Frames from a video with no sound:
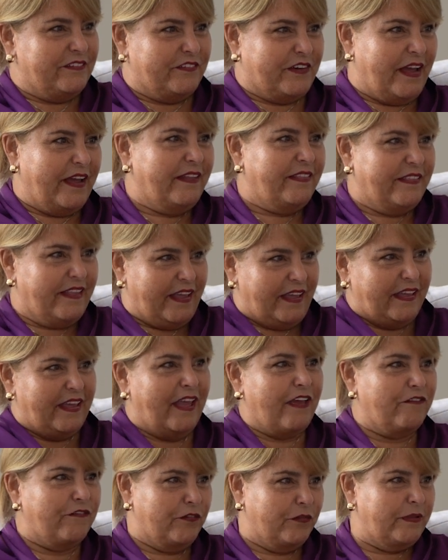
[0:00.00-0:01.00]
right? Ask they
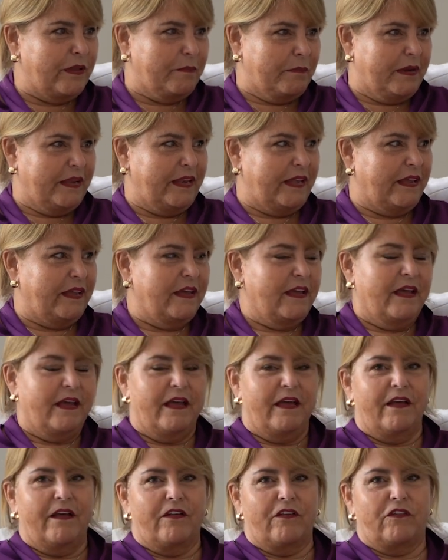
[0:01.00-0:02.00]
gave you the money,
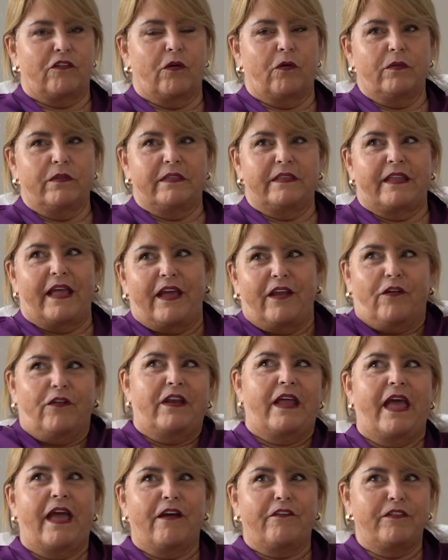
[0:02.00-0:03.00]
so they
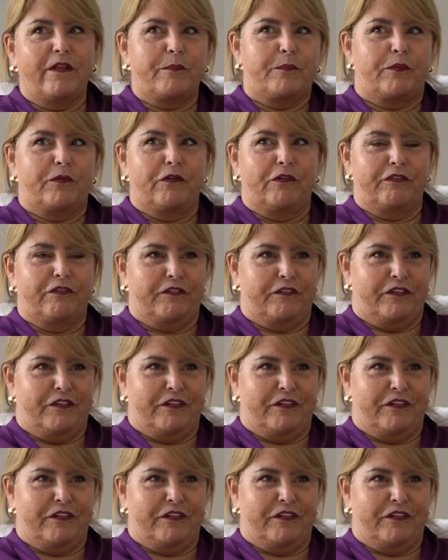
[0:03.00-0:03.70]
don't have the proof